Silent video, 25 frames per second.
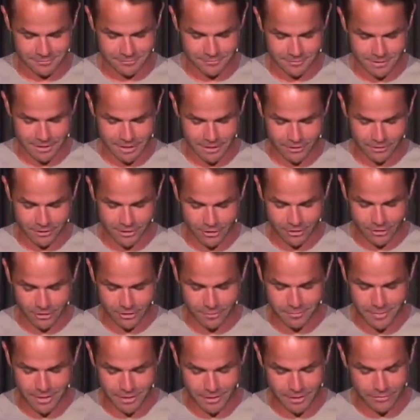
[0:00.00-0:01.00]
They only heard
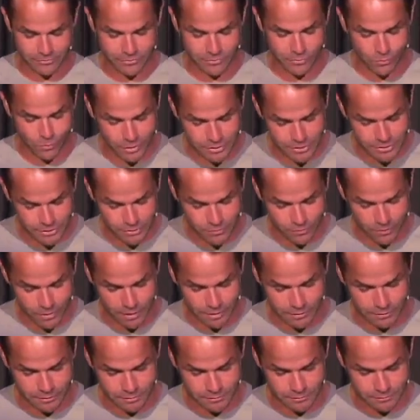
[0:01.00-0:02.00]
about it every once in a
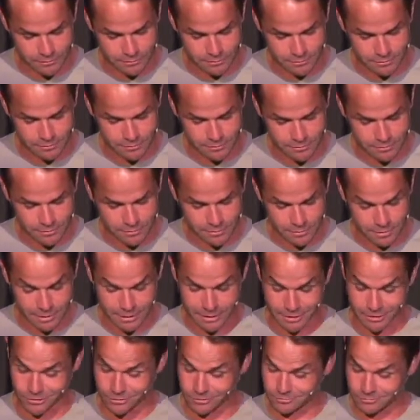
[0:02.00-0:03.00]
while.
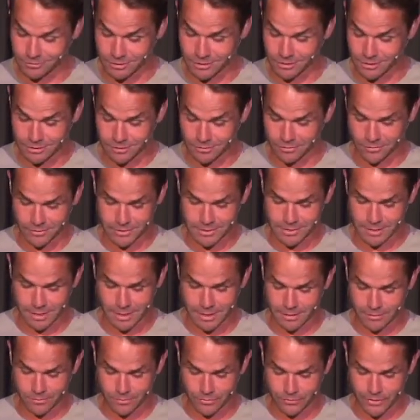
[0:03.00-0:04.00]
Didn't really always
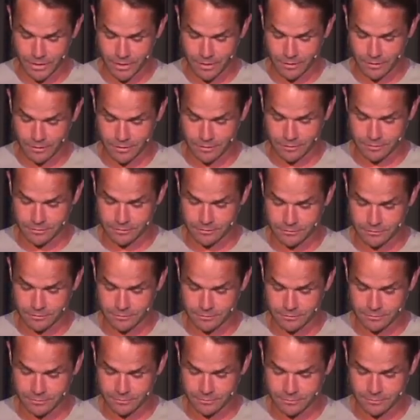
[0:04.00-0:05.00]
like what they heard.
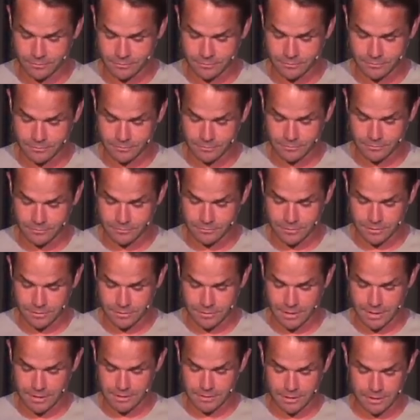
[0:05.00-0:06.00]

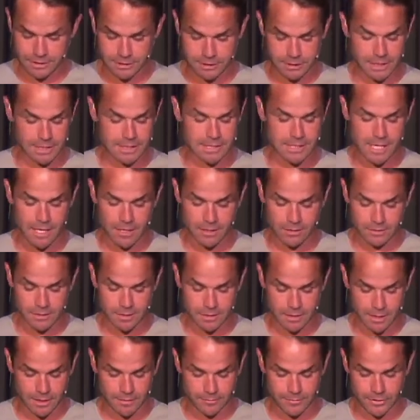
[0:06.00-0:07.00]
Things like Gentiles
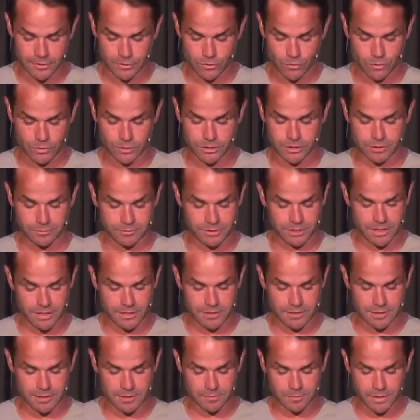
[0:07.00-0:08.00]
claiming to worship
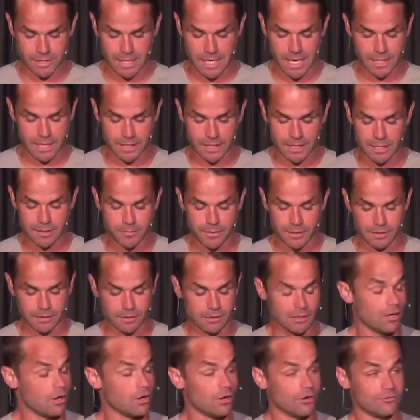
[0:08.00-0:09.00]
Jesus but not keeping the
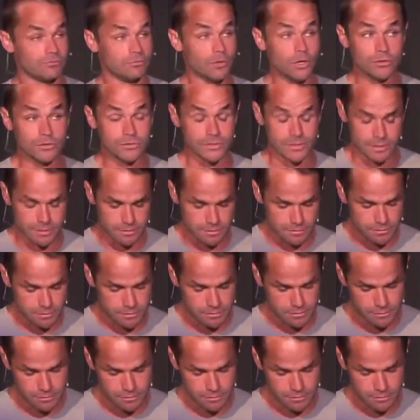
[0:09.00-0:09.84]
law of Moses.